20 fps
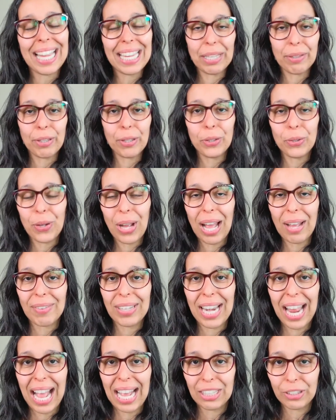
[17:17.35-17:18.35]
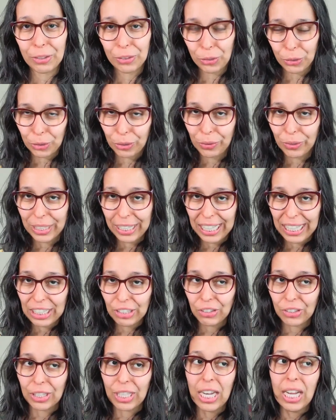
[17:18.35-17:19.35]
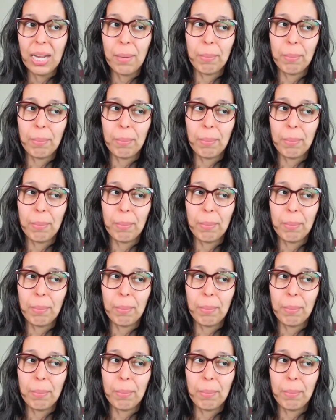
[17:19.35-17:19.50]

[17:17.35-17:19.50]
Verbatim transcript: if you do have an Agile certification,